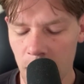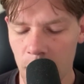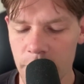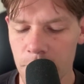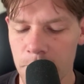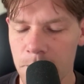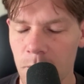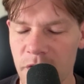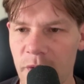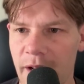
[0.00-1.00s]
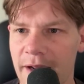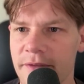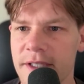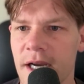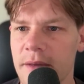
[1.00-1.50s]
when you
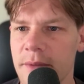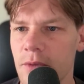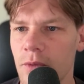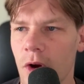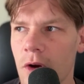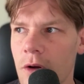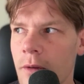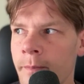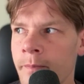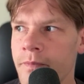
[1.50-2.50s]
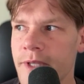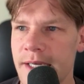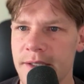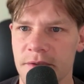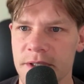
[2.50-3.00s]
have timing wrong,
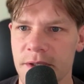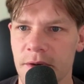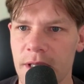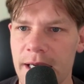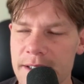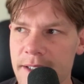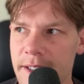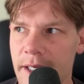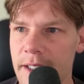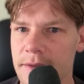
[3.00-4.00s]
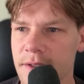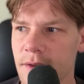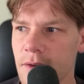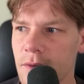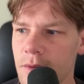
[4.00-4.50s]
tendons are viscoelastic, and
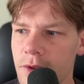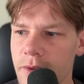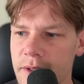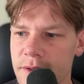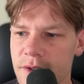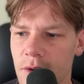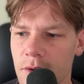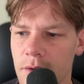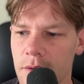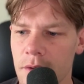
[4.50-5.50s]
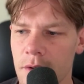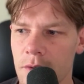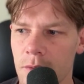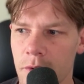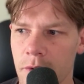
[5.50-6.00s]
so you can start
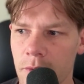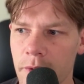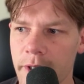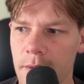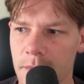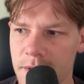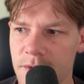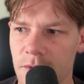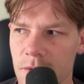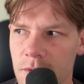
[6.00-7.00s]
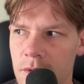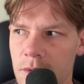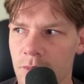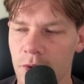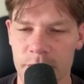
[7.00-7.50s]
recruiting a muscle
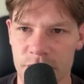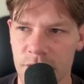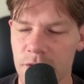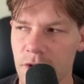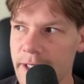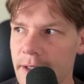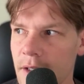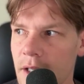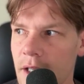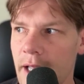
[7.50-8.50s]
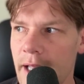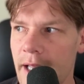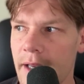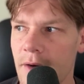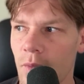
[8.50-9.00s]
prematurely.
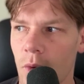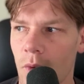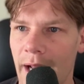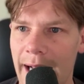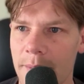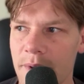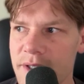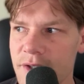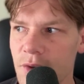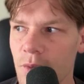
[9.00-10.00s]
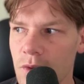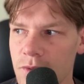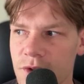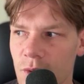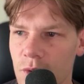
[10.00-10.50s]
And what will happen is you
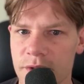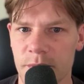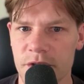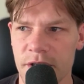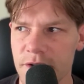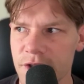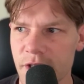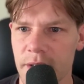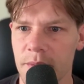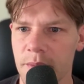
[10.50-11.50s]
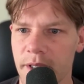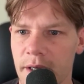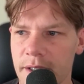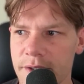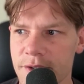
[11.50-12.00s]
won't store as much energy
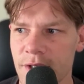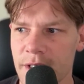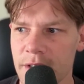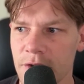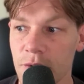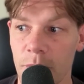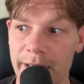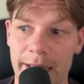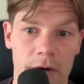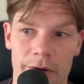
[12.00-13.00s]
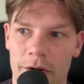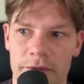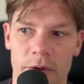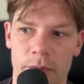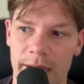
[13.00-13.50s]
because you might get on and
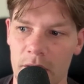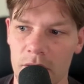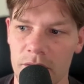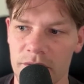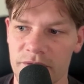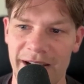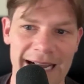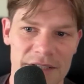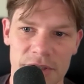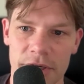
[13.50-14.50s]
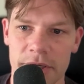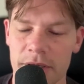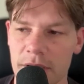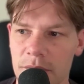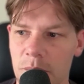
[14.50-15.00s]
off the ground faster.
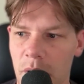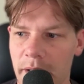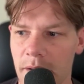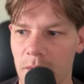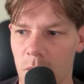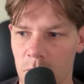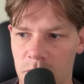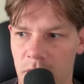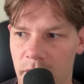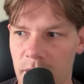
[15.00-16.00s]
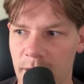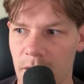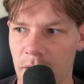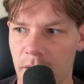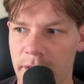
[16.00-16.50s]
But when we're talking
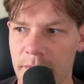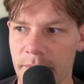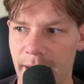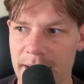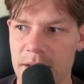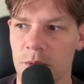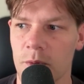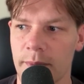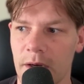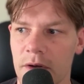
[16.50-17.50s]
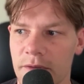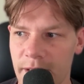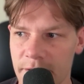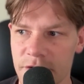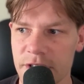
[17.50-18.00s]
about the maximum amount of
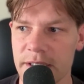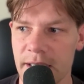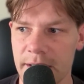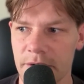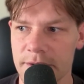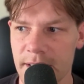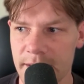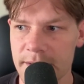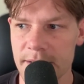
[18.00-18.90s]
energy that your tendon